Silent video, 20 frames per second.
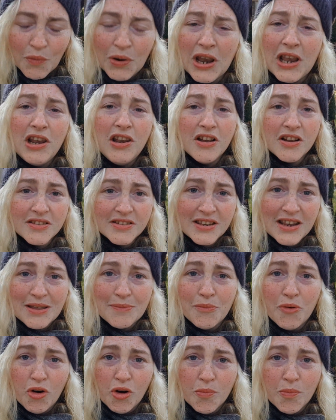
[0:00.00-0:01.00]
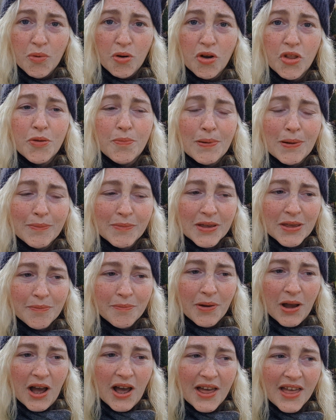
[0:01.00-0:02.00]
I looked at it more and more, the pumpkin
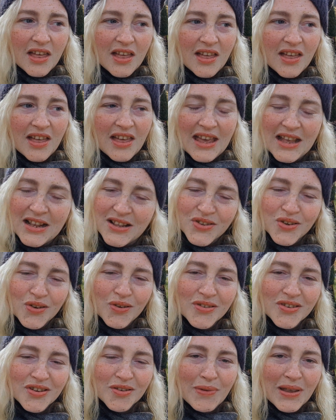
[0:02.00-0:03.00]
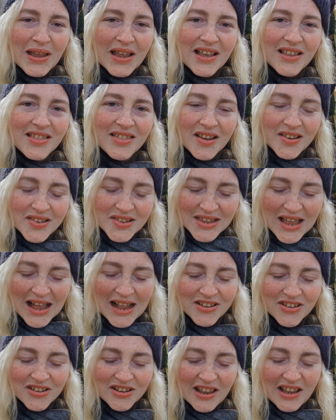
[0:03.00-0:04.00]
pie, it dawned on me, this is
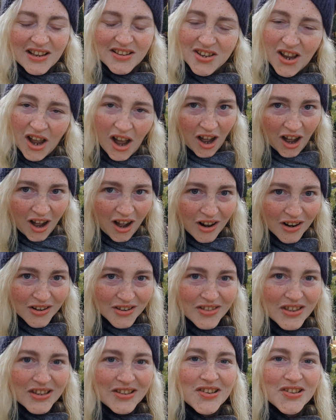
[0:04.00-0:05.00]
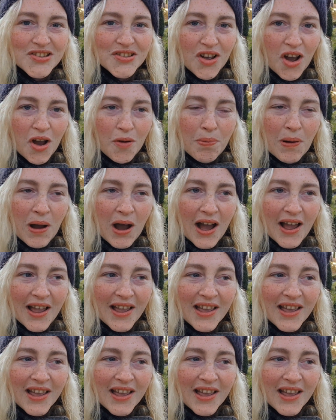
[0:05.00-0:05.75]
actually a tart. This is not a pie.